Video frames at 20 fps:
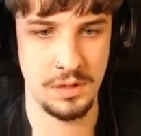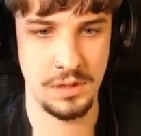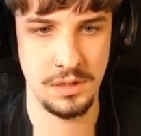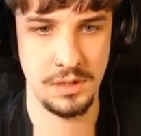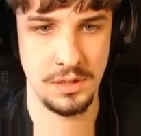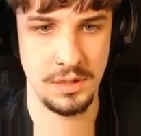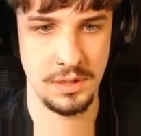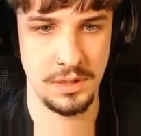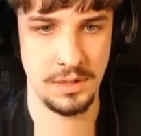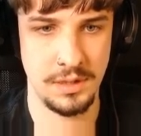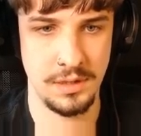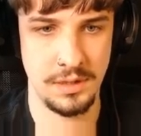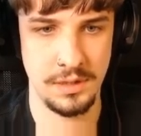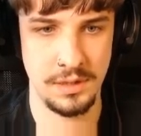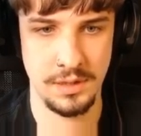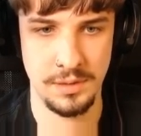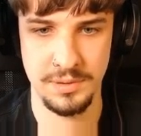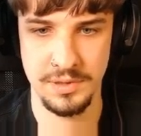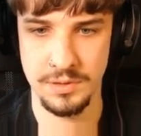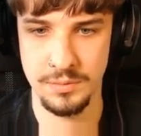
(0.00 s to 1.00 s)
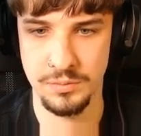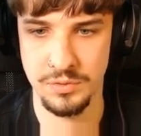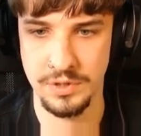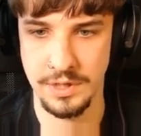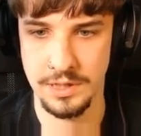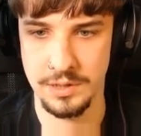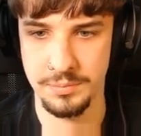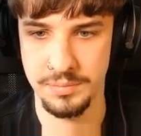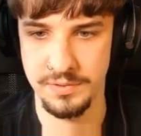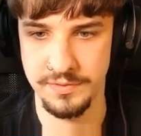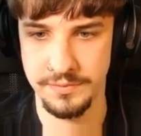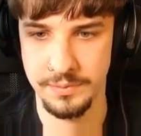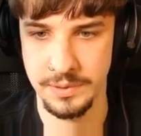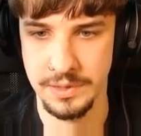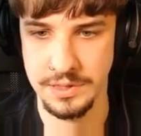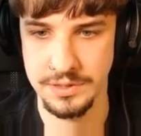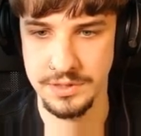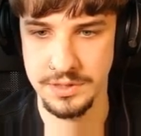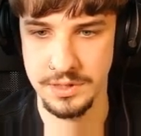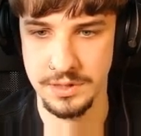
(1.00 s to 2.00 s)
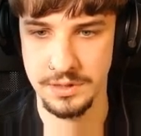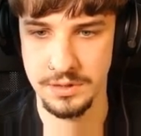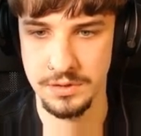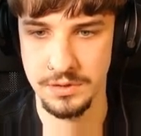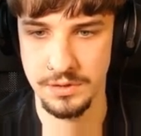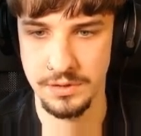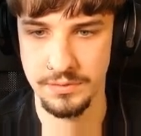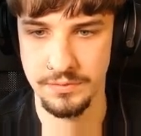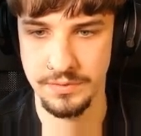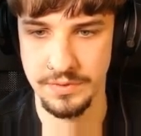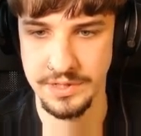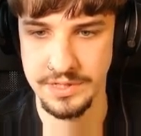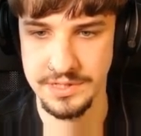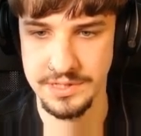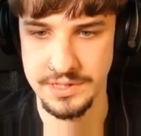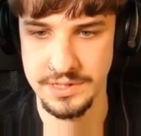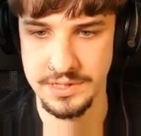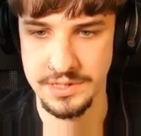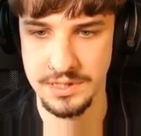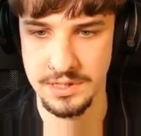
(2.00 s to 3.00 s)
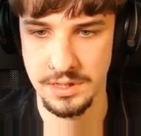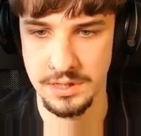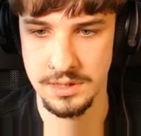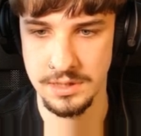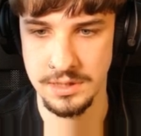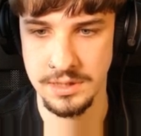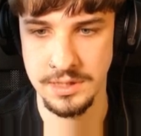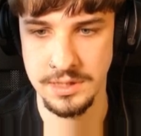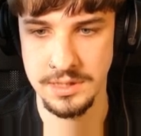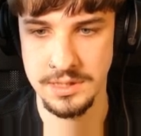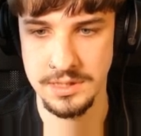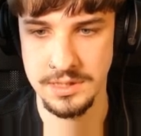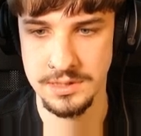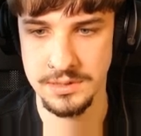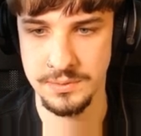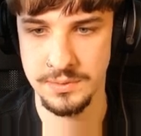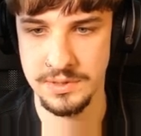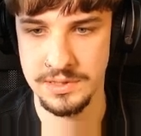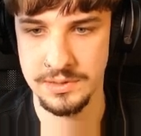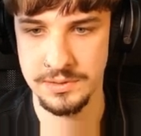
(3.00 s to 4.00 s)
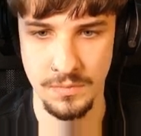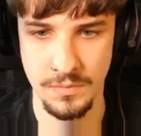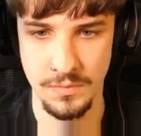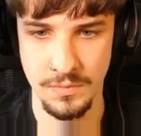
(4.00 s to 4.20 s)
I mean, it would help if we actually got the Reese to slide as well.